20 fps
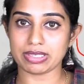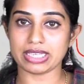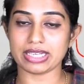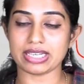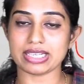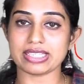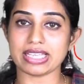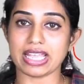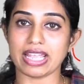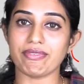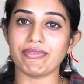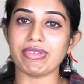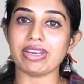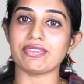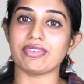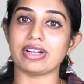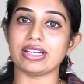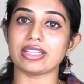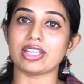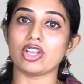That is, every
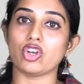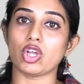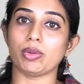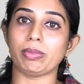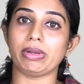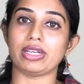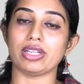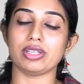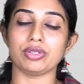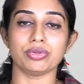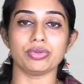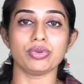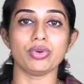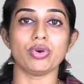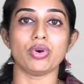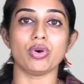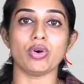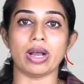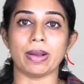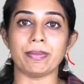1 kilometer you
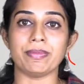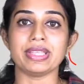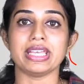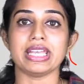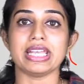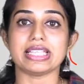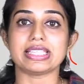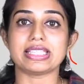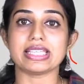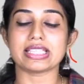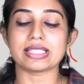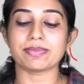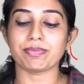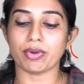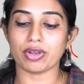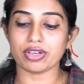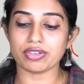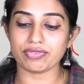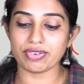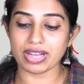go up
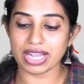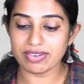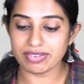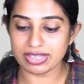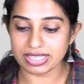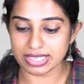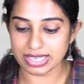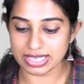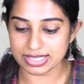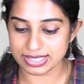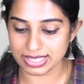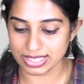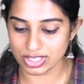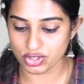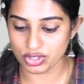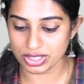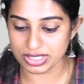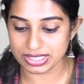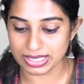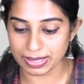6.5 degrees
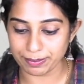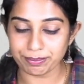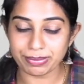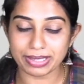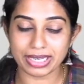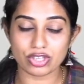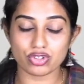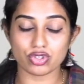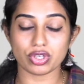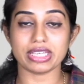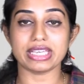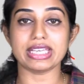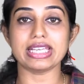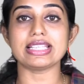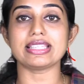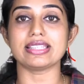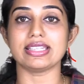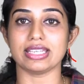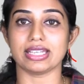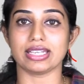Celsius temperature
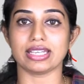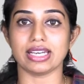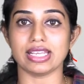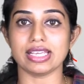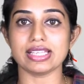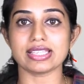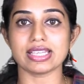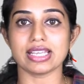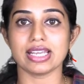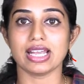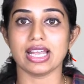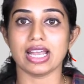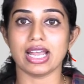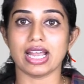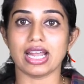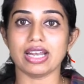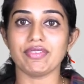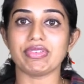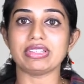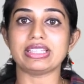is decreased,
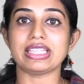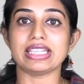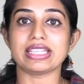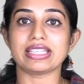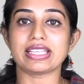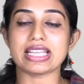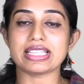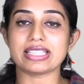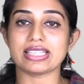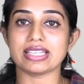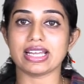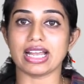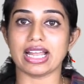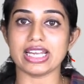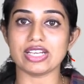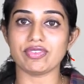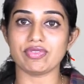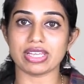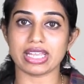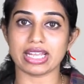and with increase in
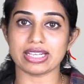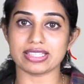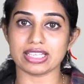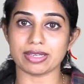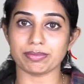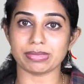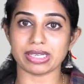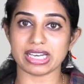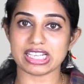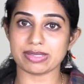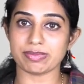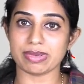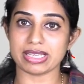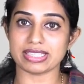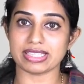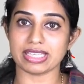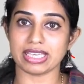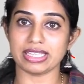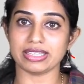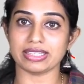height, we can summarize by
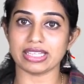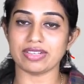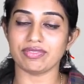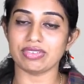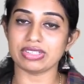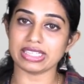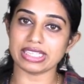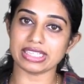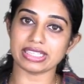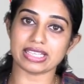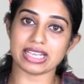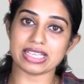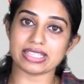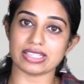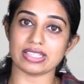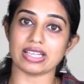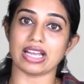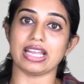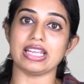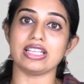saying that with increase
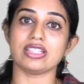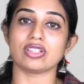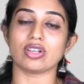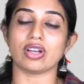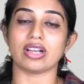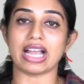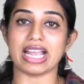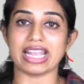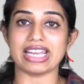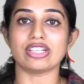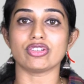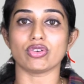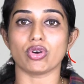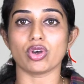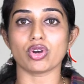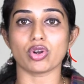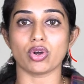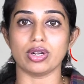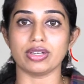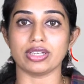in height
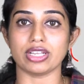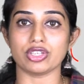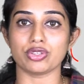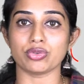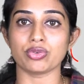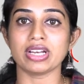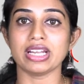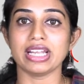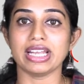or altitude,